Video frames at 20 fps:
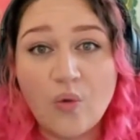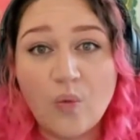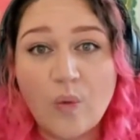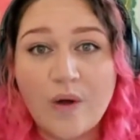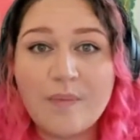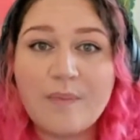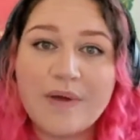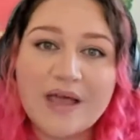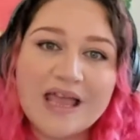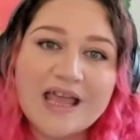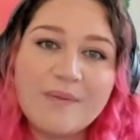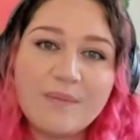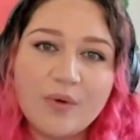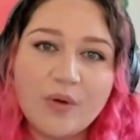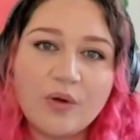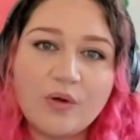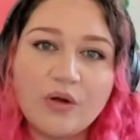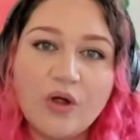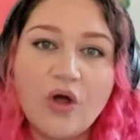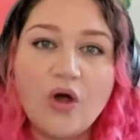where
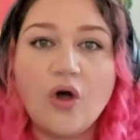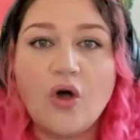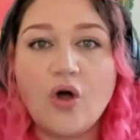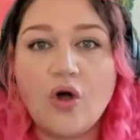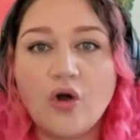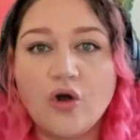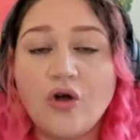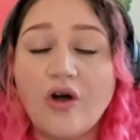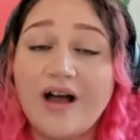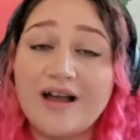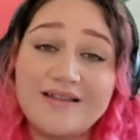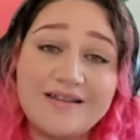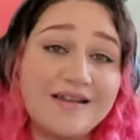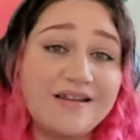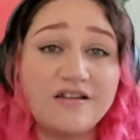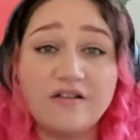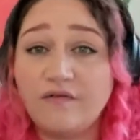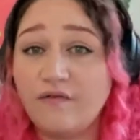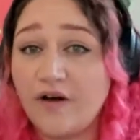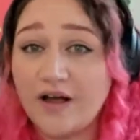people who
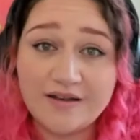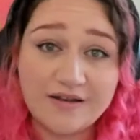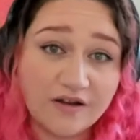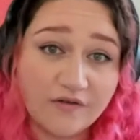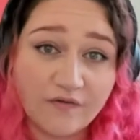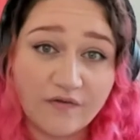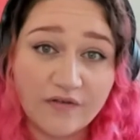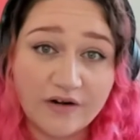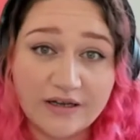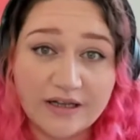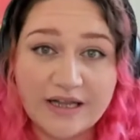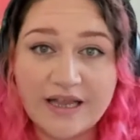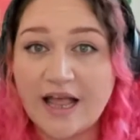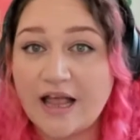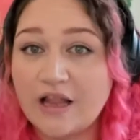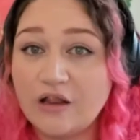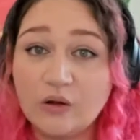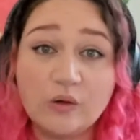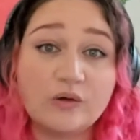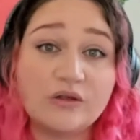identify differently
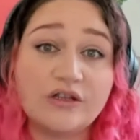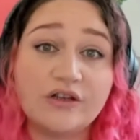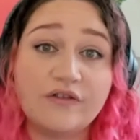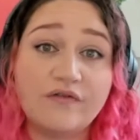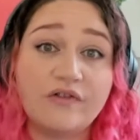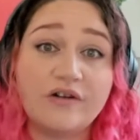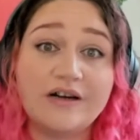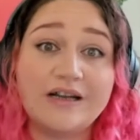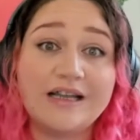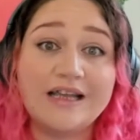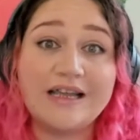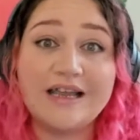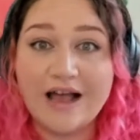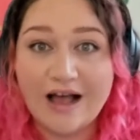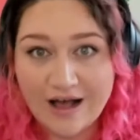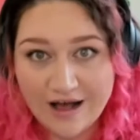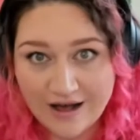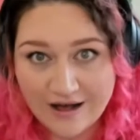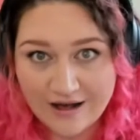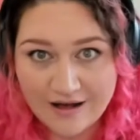and look differently
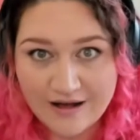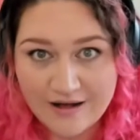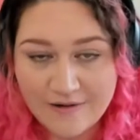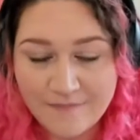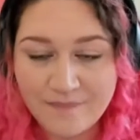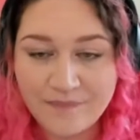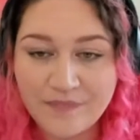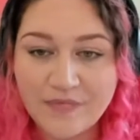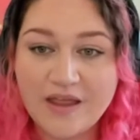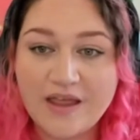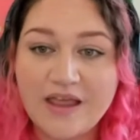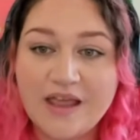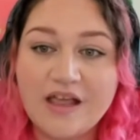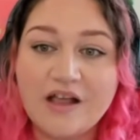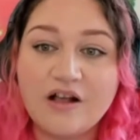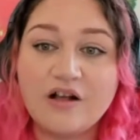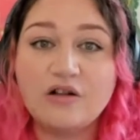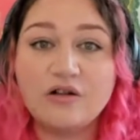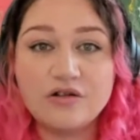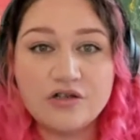are.
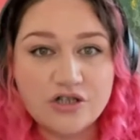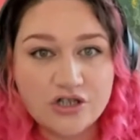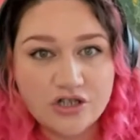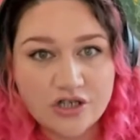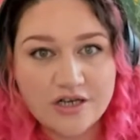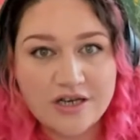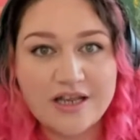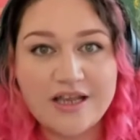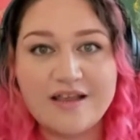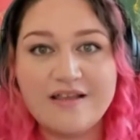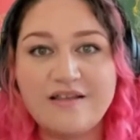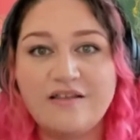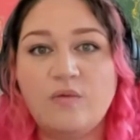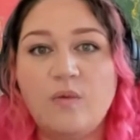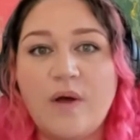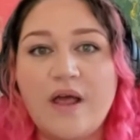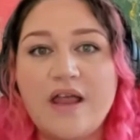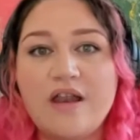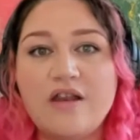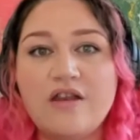Inclusion is
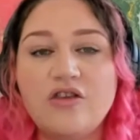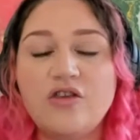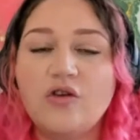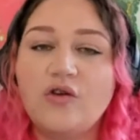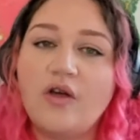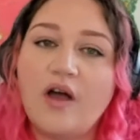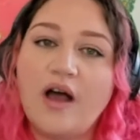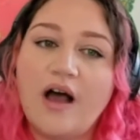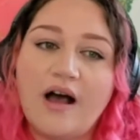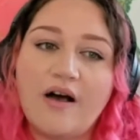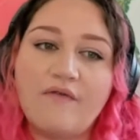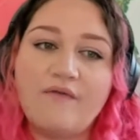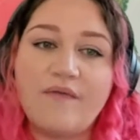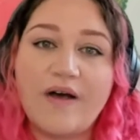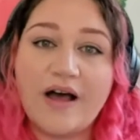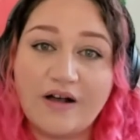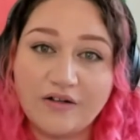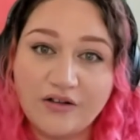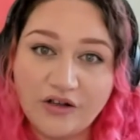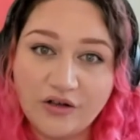when you are
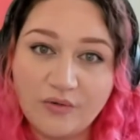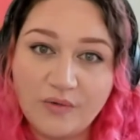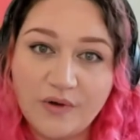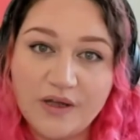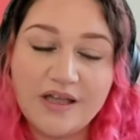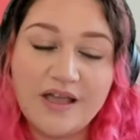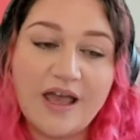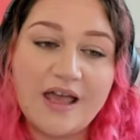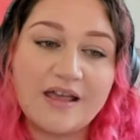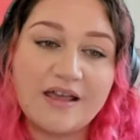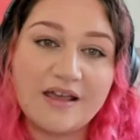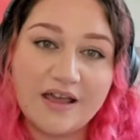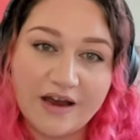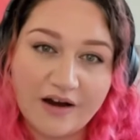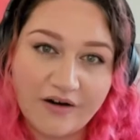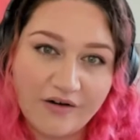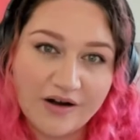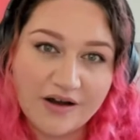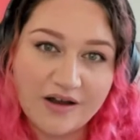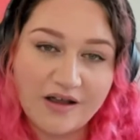valuing and
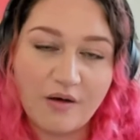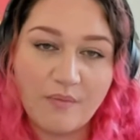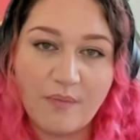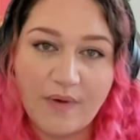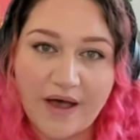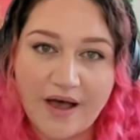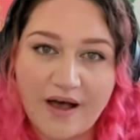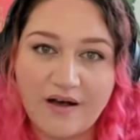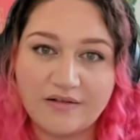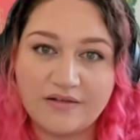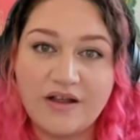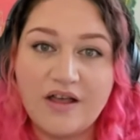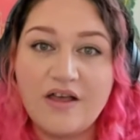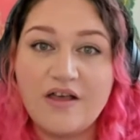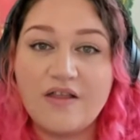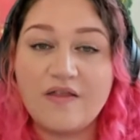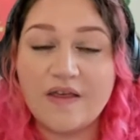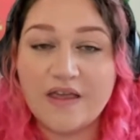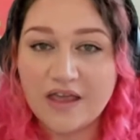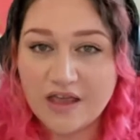caring about
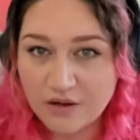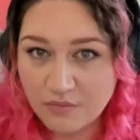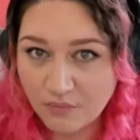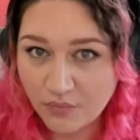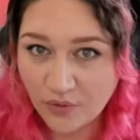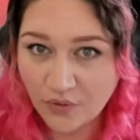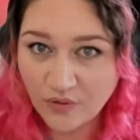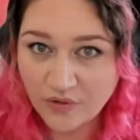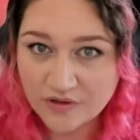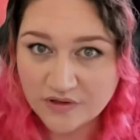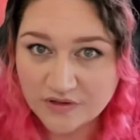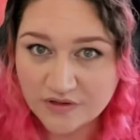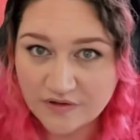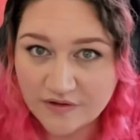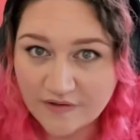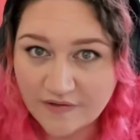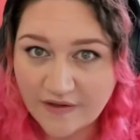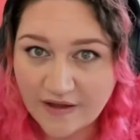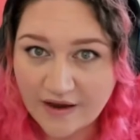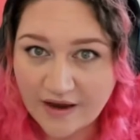the input
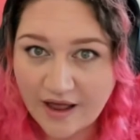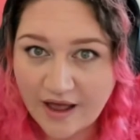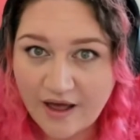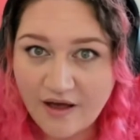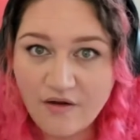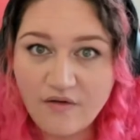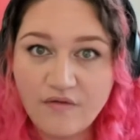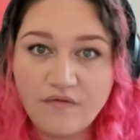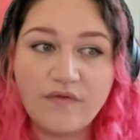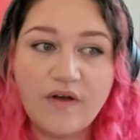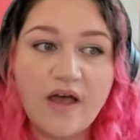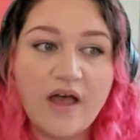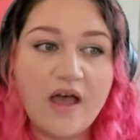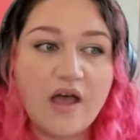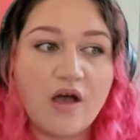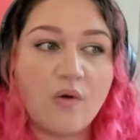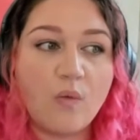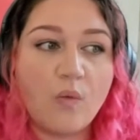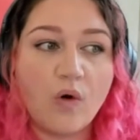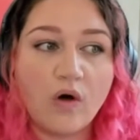that they have,
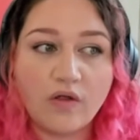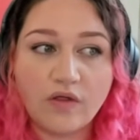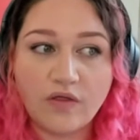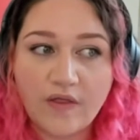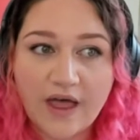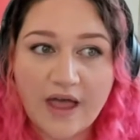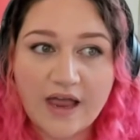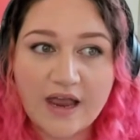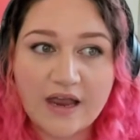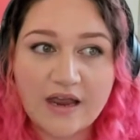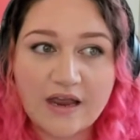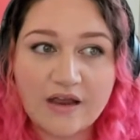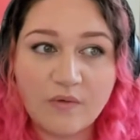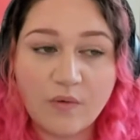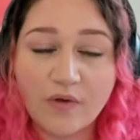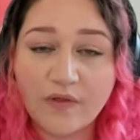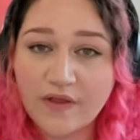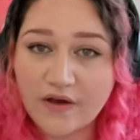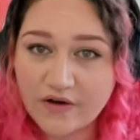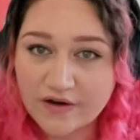what they
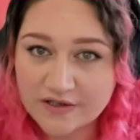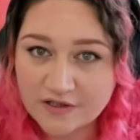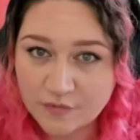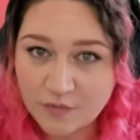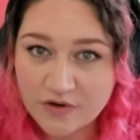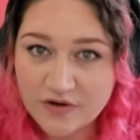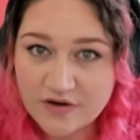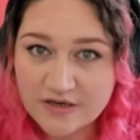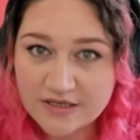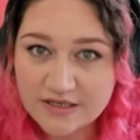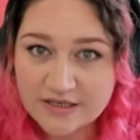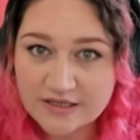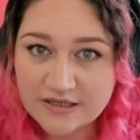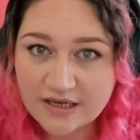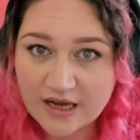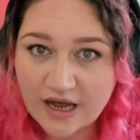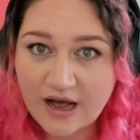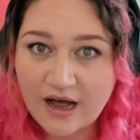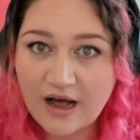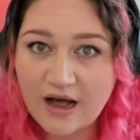what their experiences
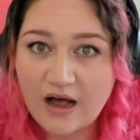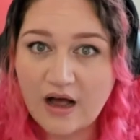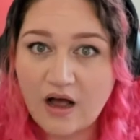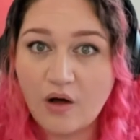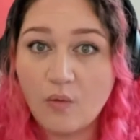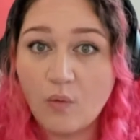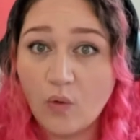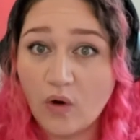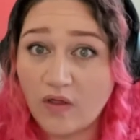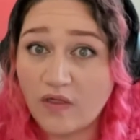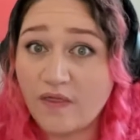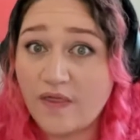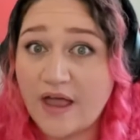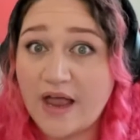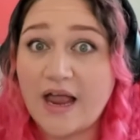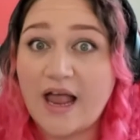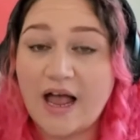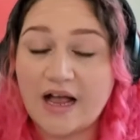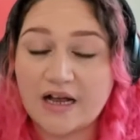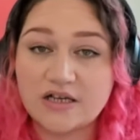are, what
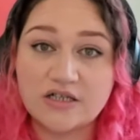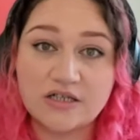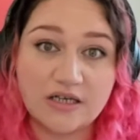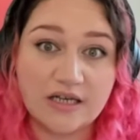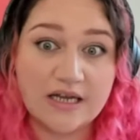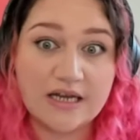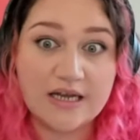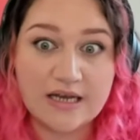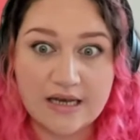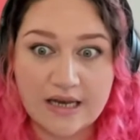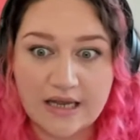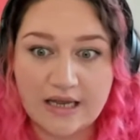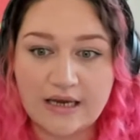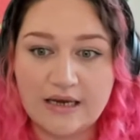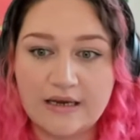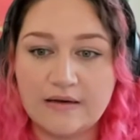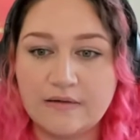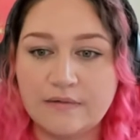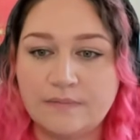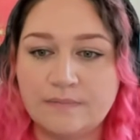they actually
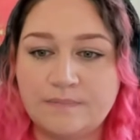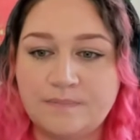need